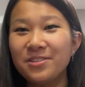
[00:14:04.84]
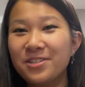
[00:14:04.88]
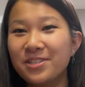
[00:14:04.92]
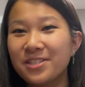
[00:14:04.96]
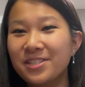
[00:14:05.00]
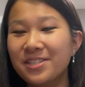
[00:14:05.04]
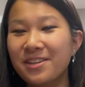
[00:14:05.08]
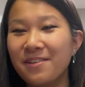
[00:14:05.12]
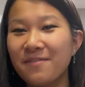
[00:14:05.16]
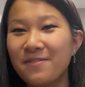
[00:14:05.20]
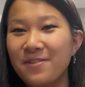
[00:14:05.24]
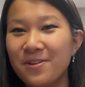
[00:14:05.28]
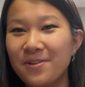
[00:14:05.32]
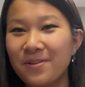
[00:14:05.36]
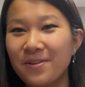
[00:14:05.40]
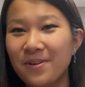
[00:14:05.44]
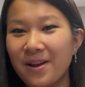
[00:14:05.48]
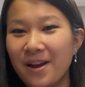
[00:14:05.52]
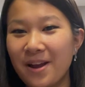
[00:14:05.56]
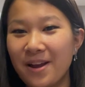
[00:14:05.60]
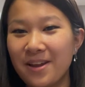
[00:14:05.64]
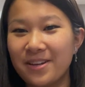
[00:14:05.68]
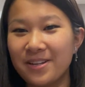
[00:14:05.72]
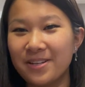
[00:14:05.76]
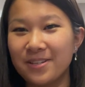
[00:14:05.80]
just give you
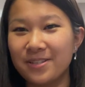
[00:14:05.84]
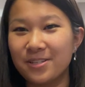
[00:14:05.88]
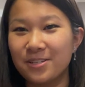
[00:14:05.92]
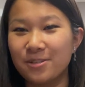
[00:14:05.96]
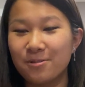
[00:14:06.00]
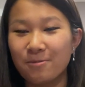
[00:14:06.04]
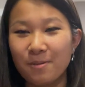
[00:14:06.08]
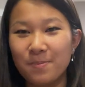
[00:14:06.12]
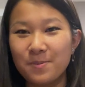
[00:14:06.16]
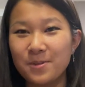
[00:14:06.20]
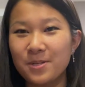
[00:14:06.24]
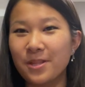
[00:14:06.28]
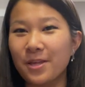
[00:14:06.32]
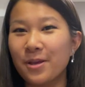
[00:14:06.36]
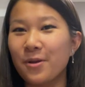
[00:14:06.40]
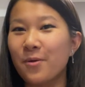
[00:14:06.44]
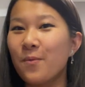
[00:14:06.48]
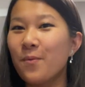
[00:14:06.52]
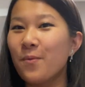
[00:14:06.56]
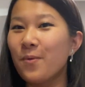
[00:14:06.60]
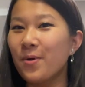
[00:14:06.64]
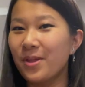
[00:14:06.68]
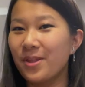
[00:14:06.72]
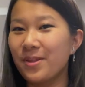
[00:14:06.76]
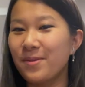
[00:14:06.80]
a description, like
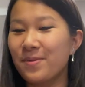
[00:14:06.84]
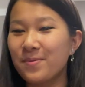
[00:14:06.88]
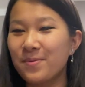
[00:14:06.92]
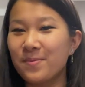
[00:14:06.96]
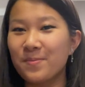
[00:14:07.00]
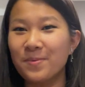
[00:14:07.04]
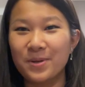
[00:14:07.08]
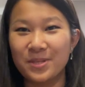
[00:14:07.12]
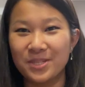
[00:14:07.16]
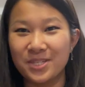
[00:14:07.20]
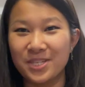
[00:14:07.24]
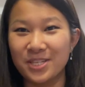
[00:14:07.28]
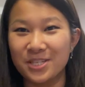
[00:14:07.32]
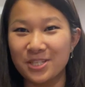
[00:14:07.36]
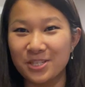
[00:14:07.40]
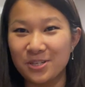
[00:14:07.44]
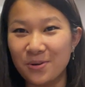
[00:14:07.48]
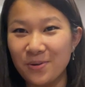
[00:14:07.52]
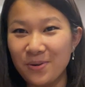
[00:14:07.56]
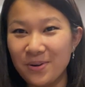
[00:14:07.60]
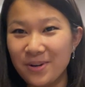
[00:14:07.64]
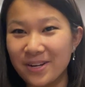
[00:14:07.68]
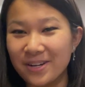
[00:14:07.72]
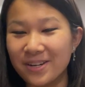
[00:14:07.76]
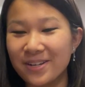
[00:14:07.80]
what was the
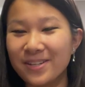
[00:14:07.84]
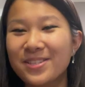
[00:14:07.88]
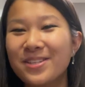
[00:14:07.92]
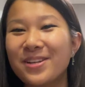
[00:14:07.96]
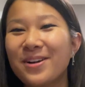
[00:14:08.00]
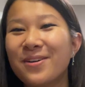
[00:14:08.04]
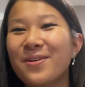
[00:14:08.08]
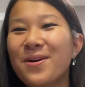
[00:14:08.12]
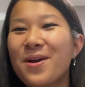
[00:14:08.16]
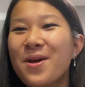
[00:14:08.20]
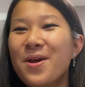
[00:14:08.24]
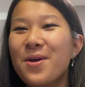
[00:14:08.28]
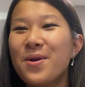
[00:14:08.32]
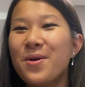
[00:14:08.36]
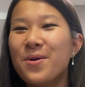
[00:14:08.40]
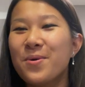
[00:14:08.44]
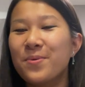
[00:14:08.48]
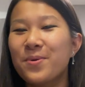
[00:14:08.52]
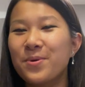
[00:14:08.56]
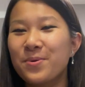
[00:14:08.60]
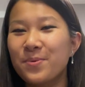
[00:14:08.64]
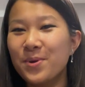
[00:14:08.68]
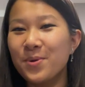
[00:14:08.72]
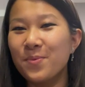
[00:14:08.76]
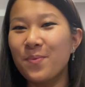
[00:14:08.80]
store. So
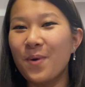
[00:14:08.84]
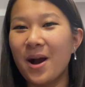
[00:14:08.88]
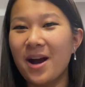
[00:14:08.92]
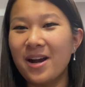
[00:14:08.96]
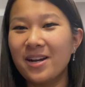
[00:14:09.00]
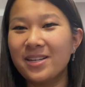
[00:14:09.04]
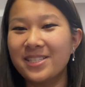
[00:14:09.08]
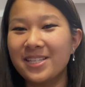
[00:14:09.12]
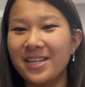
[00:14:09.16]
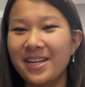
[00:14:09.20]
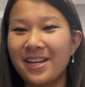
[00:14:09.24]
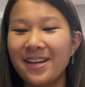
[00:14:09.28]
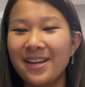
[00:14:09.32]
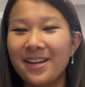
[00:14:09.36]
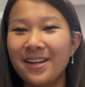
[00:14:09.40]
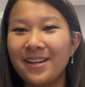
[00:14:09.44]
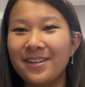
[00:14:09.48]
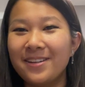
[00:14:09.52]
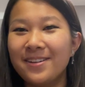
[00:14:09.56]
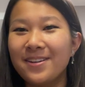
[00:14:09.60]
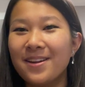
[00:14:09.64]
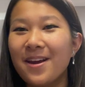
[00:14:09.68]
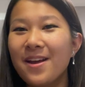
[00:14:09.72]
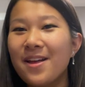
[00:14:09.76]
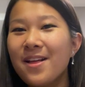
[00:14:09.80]
when we walked in,